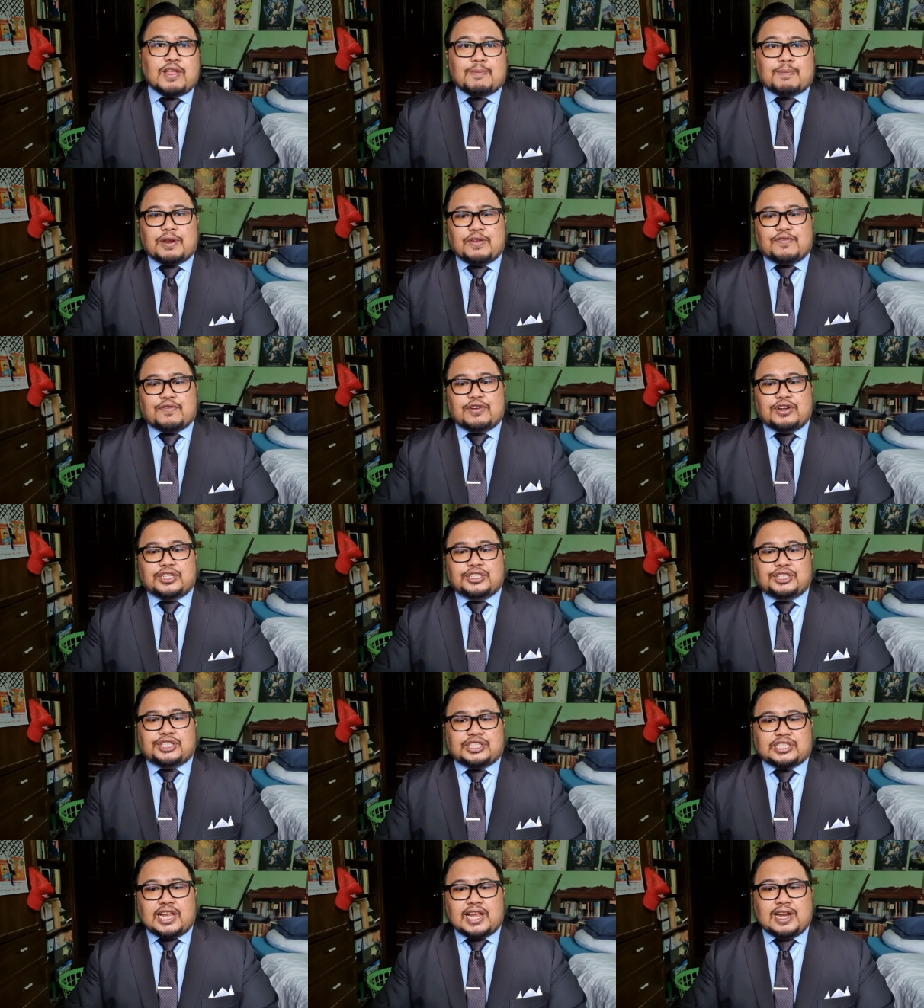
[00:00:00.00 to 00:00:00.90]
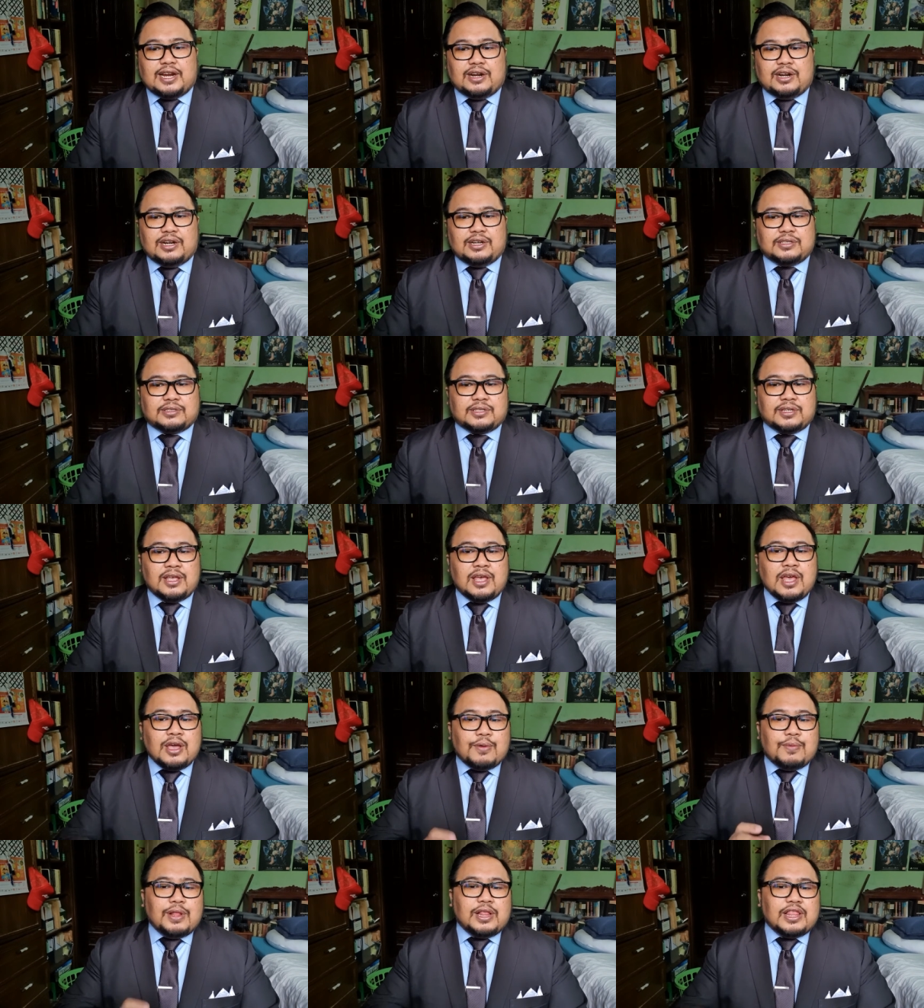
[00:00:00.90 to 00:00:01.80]
the preferred shares
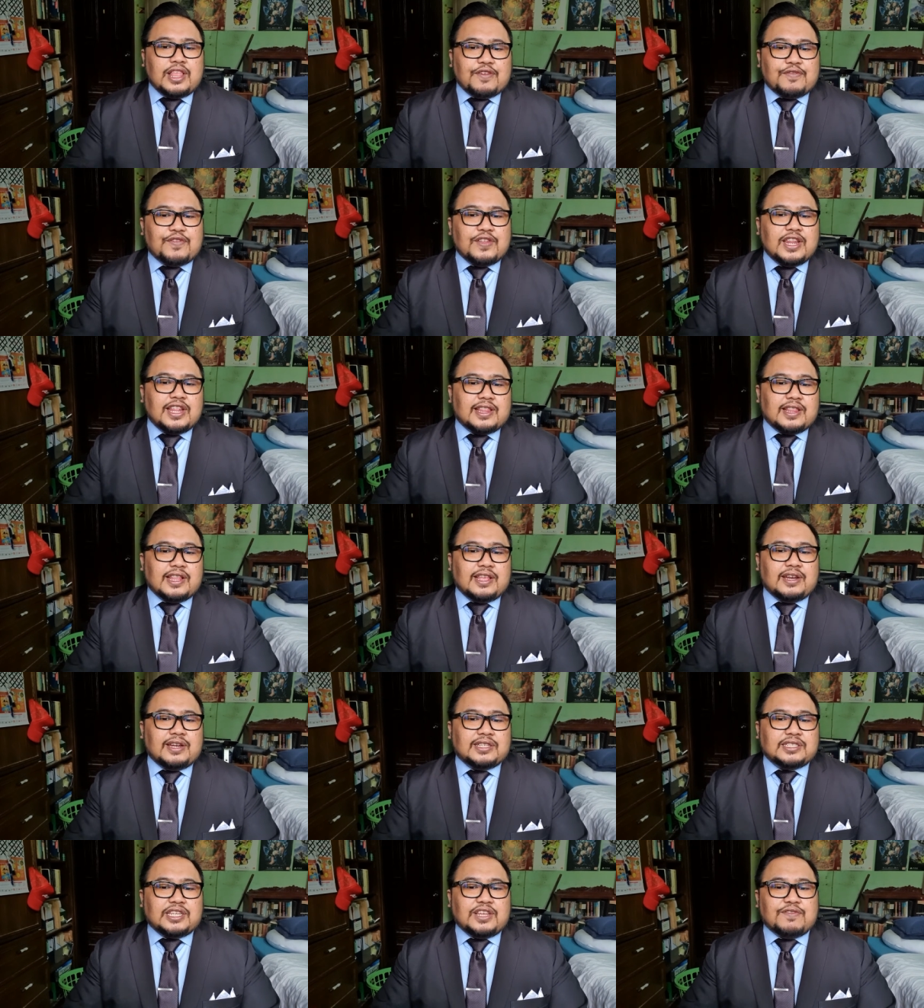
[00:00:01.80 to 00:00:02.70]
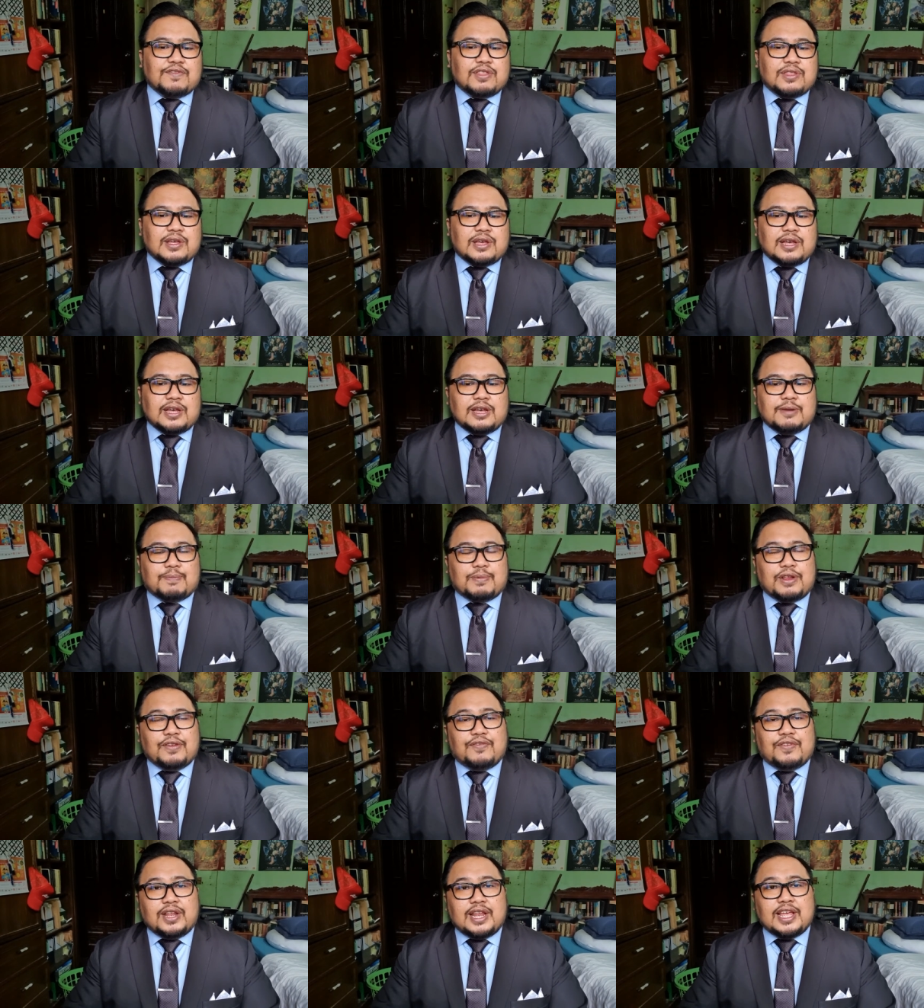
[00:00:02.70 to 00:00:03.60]
will definitely receive the
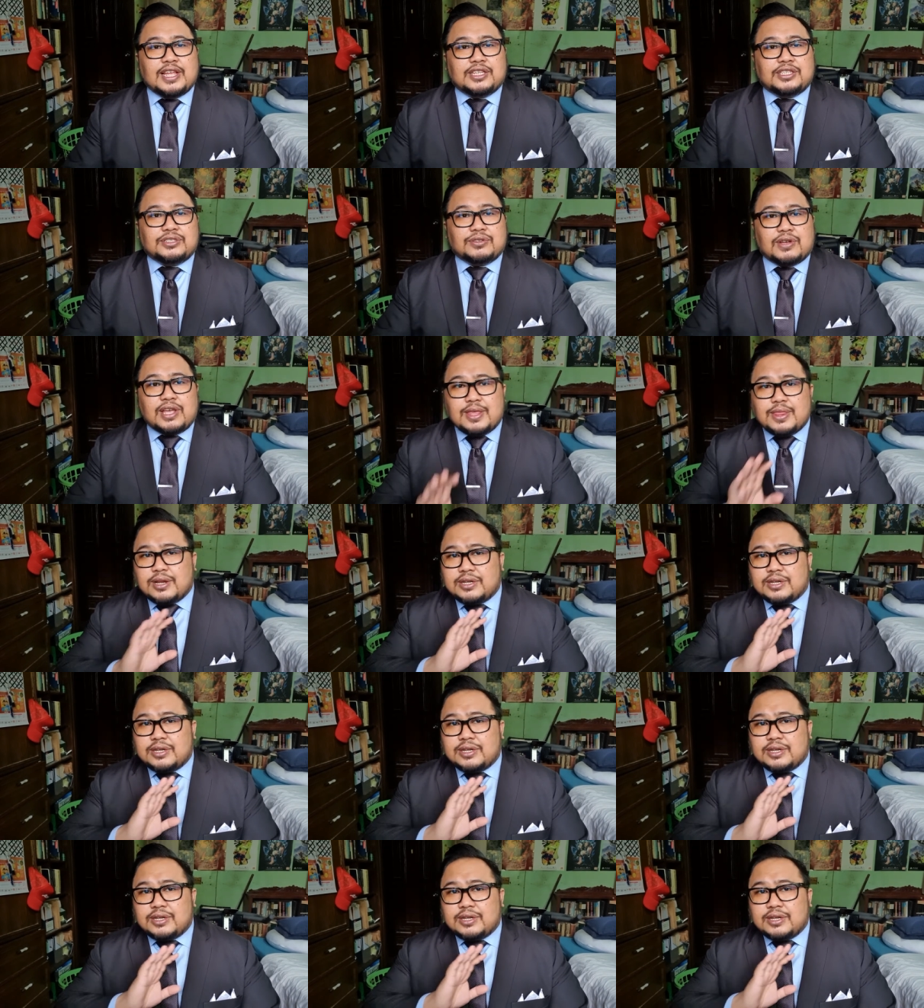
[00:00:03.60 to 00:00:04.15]
privilege, okay?